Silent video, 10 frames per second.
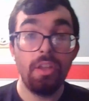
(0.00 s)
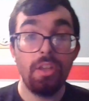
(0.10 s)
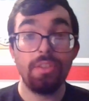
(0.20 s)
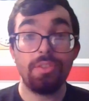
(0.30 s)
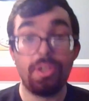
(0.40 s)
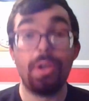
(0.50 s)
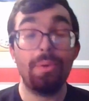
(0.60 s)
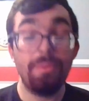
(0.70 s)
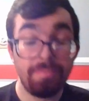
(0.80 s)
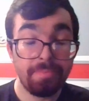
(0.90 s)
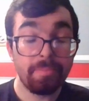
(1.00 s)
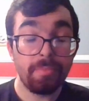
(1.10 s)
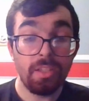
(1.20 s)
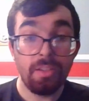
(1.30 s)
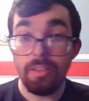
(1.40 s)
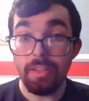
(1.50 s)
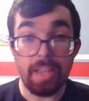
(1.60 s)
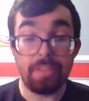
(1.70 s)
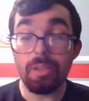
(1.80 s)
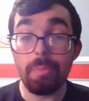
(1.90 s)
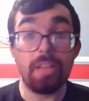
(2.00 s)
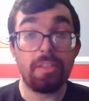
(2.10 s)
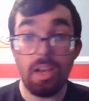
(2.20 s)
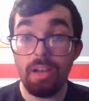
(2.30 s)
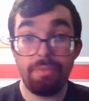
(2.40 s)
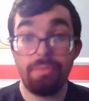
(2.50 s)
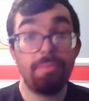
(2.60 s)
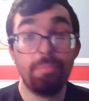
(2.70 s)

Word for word: So, yeah, it's going to be a tough,